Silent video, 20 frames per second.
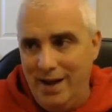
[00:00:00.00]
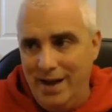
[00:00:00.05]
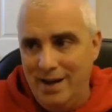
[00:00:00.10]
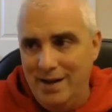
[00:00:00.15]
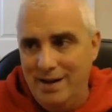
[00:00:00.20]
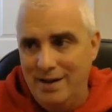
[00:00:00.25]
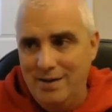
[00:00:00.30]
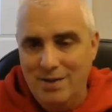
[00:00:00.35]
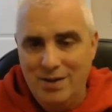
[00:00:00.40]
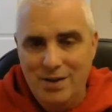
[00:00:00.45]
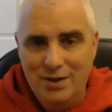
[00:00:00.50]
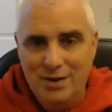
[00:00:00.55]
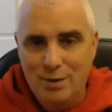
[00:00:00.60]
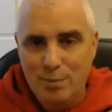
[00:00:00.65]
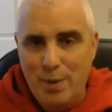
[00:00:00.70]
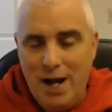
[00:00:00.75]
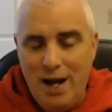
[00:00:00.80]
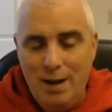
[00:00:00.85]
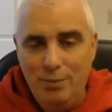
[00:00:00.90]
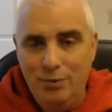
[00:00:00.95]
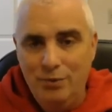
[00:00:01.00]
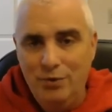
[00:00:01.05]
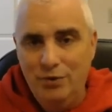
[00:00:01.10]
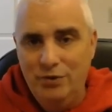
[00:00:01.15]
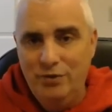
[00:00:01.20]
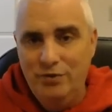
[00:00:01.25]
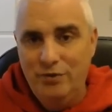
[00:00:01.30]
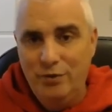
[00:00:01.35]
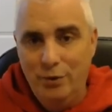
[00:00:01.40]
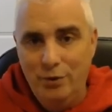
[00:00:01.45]
and that the
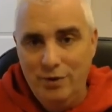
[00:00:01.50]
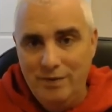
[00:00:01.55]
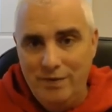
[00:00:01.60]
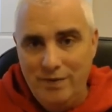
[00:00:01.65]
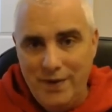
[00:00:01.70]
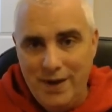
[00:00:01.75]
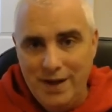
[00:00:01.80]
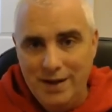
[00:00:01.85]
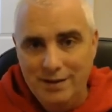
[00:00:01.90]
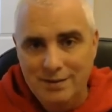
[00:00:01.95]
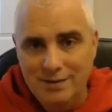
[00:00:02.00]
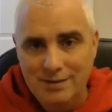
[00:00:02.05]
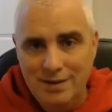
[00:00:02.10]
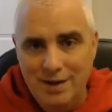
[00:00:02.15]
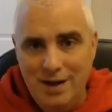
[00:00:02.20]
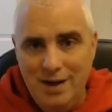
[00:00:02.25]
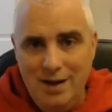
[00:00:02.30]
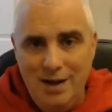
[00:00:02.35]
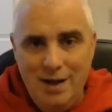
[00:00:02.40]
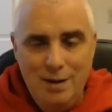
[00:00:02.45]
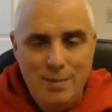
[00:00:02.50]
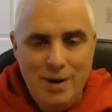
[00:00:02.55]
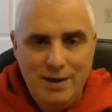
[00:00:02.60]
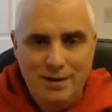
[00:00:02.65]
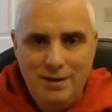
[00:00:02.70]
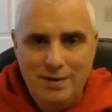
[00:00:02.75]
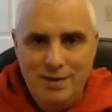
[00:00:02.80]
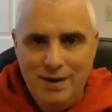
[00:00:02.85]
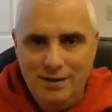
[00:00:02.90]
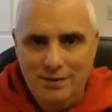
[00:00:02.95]
Bible's full of things about
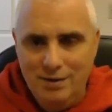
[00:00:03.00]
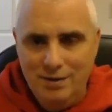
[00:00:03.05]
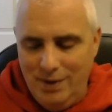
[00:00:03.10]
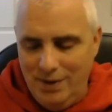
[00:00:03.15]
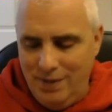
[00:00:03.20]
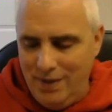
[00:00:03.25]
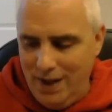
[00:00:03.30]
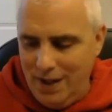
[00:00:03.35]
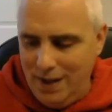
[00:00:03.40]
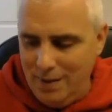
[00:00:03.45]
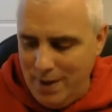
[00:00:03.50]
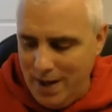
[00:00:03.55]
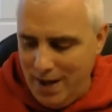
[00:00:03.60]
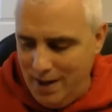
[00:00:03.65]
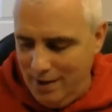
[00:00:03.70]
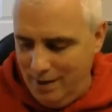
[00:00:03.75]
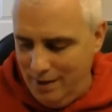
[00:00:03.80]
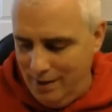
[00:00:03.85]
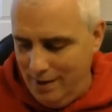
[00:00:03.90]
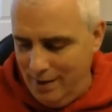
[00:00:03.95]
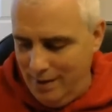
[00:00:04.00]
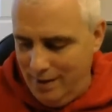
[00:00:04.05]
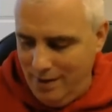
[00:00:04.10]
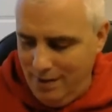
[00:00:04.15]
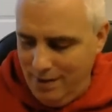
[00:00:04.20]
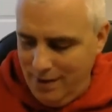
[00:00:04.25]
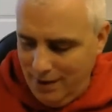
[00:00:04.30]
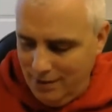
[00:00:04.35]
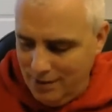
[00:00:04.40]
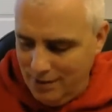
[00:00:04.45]
the things that we think about and the
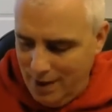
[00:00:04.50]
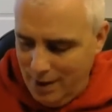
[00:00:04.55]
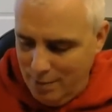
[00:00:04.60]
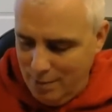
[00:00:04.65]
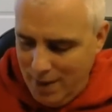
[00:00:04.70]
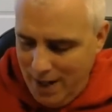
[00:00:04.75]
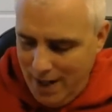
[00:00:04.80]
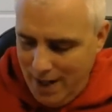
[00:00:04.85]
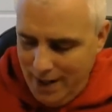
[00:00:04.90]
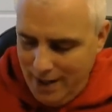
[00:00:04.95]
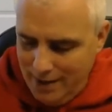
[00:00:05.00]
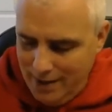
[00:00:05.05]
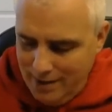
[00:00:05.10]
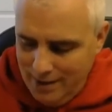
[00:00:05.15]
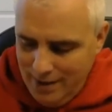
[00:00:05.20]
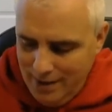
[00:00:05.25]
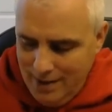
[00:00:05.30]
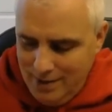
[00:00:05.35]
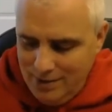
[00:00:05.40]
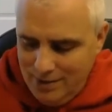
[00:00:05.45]
things on our mind.